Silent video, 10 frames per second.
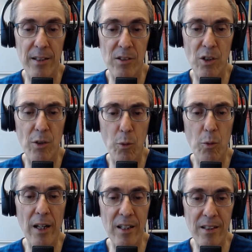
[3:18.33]
So the
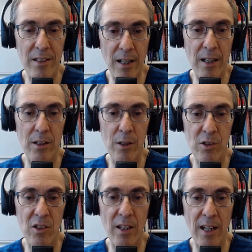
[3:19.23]
way to
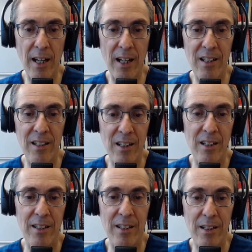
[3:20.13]
diagnose that
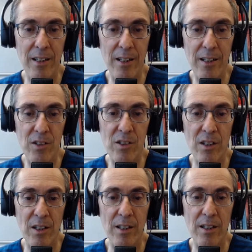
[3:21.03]
is
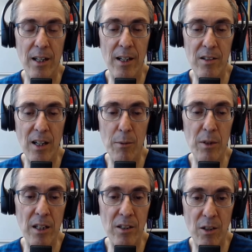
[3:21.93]
at a time
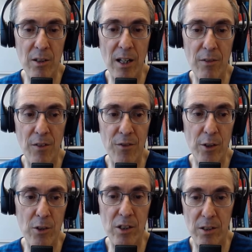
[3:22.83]
when they don't have an
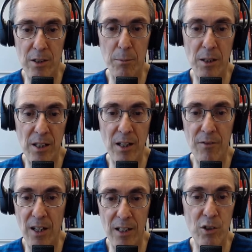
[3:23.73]
effusion, typically
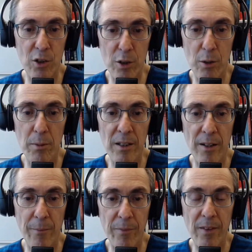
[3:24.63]
they've got a tube,
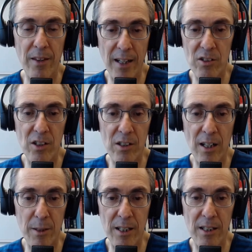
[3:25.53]
that's the
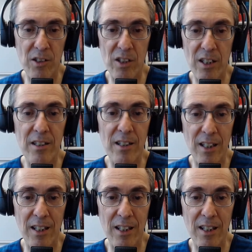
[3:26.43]
time to get a CT.